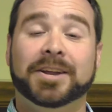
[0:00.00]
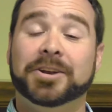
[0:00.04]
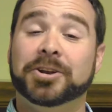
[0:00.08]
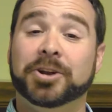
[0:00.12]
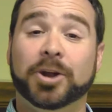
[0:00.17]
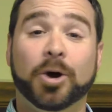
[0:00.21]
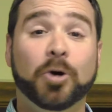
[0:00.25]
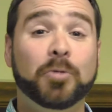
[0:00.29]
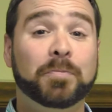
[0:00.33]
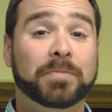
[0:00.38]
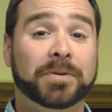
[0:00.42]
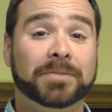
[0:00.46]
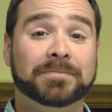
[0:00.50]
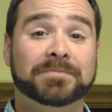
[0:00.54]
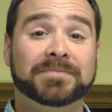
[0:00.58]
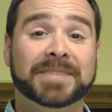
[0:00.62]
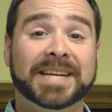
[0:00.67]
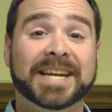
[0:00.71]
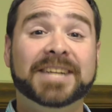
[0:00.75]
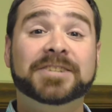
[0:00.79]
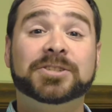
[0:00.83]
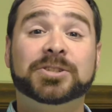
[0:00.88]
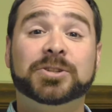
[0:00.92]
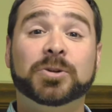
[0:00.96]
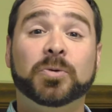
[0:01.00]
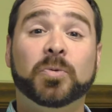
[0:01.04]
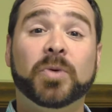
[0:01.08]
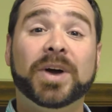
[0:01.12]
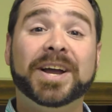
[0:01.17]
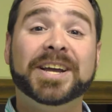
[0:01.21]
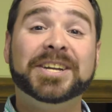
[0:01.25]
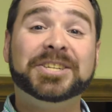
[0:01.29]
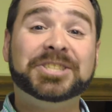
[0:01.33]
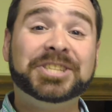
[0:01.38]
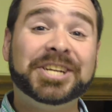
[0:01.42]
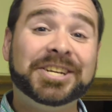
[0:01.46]
Nope, it's the
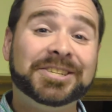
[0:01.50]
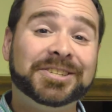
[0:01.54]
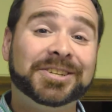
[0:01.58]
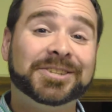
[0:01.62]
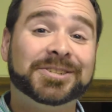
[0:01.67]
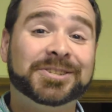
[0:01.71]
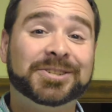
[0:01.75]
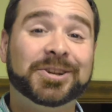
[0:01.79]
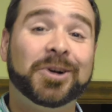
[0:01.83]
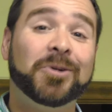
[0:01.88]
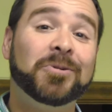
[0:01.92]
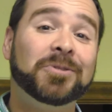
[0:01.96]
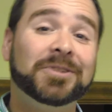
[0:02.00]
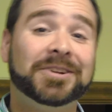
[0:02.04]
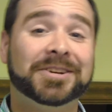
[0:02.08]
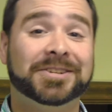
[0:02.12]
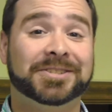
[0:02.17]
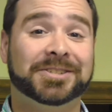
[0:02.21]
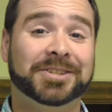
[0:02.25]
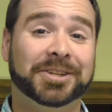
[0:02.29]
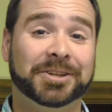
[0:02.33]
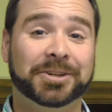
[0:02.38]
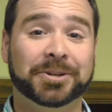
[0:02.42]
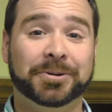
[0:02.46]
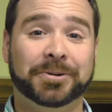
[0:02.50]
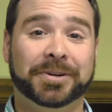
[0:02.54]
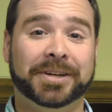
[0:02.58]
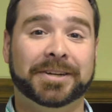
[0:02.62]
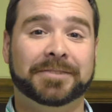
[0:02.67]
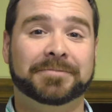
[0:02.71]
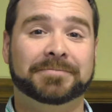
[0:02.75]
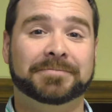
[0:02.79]
way Jesus told us to do it.